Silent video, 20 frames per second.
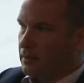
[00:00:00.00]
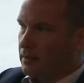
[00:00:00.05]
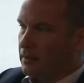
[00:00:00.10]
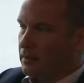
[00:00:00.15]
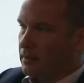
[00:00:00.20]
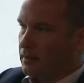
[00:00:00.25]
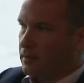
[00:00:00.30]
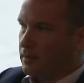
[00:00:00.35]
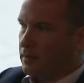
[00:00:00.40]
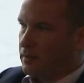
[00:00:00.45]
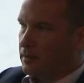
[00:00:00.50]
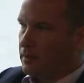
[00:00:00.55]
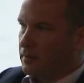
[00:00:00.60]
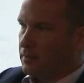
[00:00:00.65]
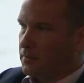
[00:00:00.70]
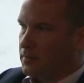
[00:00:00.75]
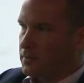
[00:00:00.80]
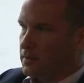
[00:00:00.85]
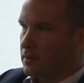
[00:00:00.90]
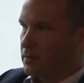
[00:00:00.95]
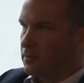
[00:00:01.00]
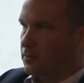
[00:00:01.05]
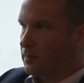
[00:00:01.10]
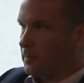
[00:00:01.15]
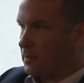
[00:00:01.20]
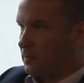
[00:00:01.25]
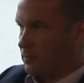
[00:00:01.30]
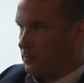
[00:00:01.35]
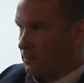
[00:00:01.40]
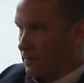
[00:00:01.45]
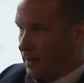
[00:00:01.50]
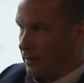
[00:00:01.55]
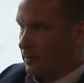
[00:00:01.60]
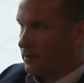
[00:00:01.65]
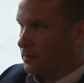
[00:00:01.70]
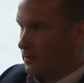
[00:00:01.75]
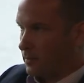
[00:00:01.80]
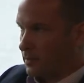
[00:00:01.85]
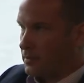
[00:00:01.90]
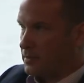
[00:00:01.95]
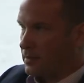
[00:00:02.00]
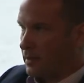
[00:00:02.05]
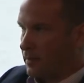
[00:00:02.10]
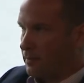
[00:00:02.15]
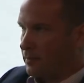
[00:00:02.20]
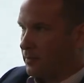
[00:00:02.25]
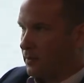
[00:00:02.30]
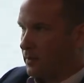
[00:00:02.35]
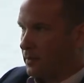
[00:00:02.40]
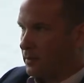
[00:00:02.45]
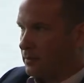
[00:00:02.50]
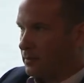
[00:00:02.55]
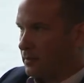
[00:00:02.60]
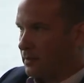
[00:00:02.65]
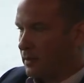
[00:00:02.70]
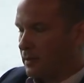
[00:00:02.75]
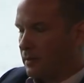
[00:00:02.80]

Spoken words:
in Brazil from a regulatory standpoint,